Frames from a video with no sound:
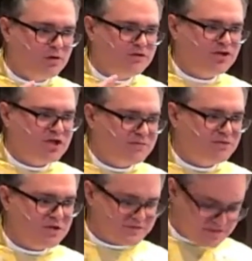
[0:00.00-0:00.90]
the cheap
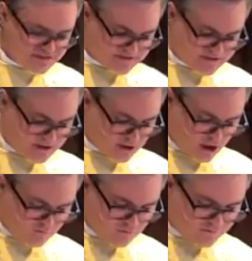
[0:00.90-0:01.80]
justice
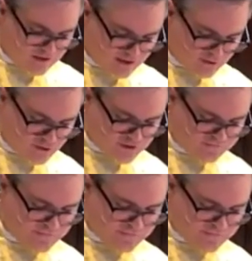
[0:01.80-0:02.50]
of revenge.